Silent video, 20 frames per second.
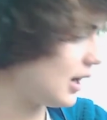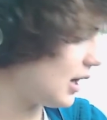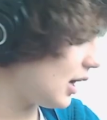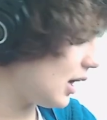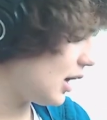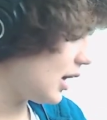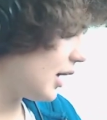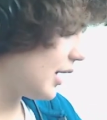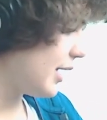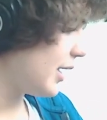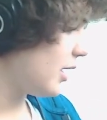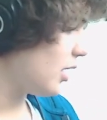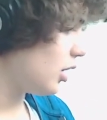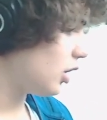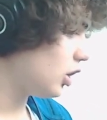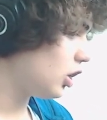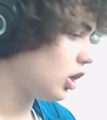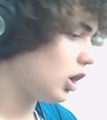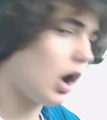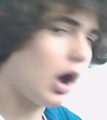I
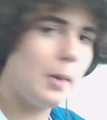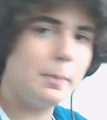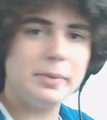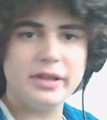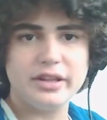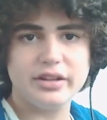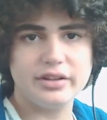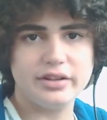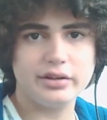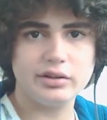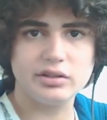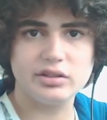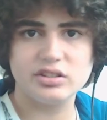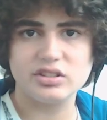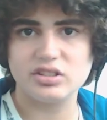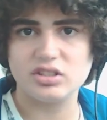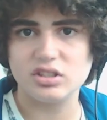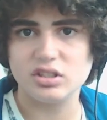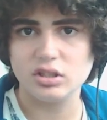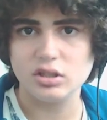copy
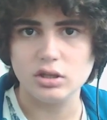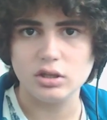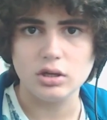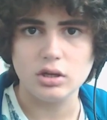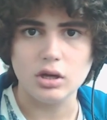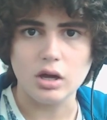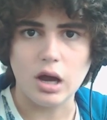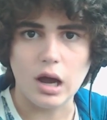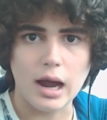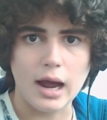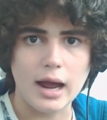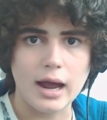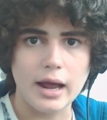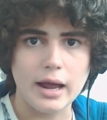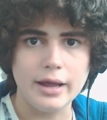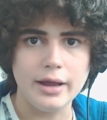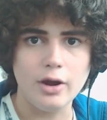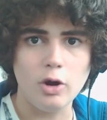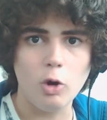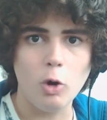this,
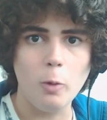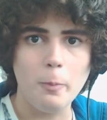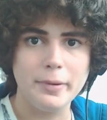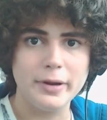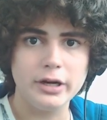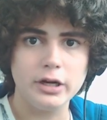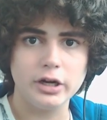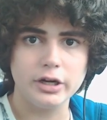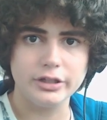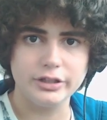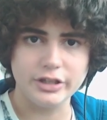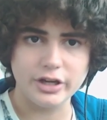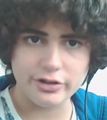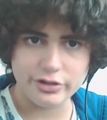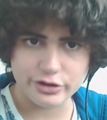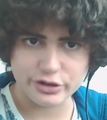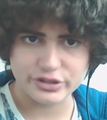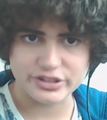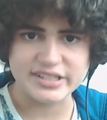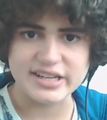I open
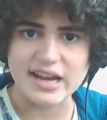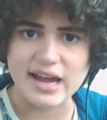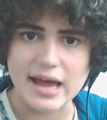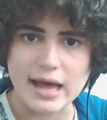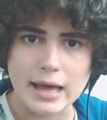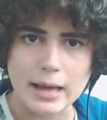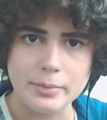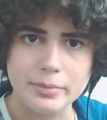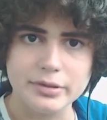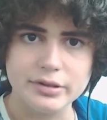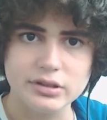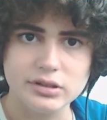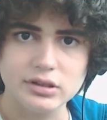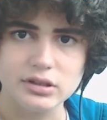another tab,